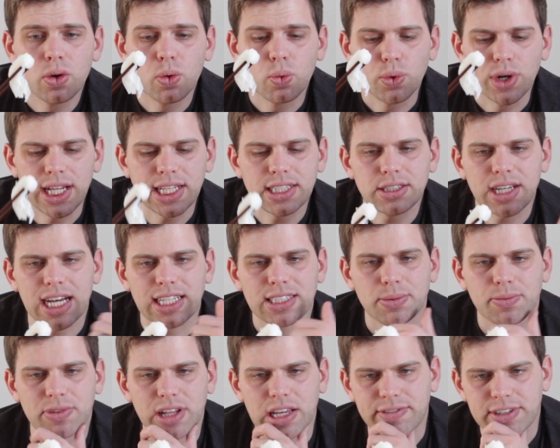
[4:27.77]
we need to add
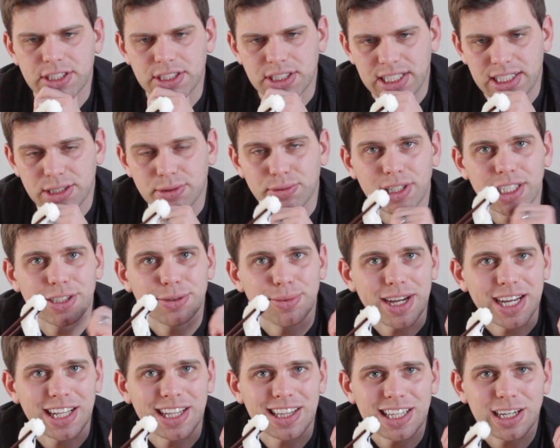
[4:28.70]
some flavor to this. We need to
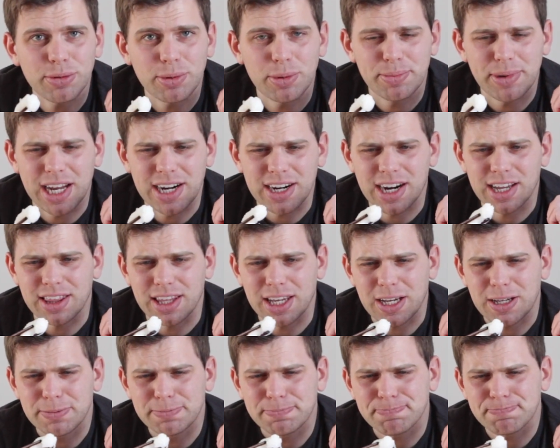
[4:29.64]
make it a little bit better, I think.